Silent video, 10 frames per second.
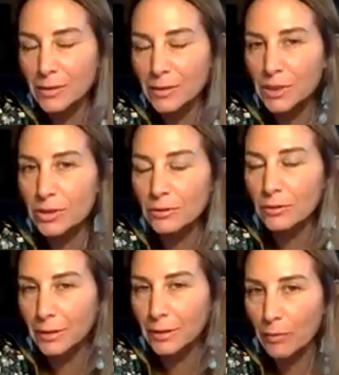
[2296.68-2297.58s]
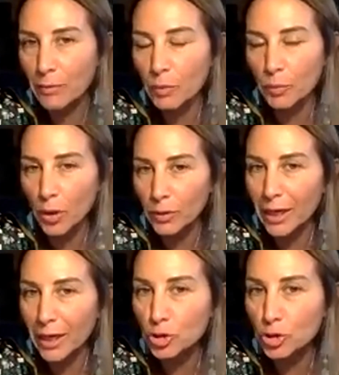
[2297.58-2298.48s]
which is specialized with
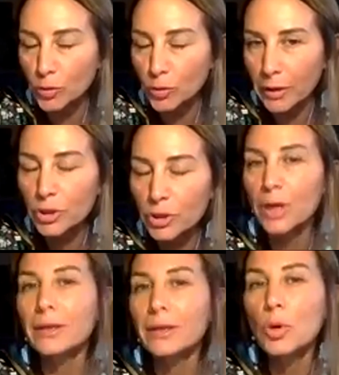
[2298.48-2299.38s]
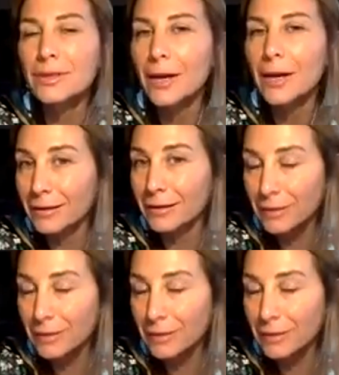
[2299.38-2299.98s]
certain type of product and jewelry,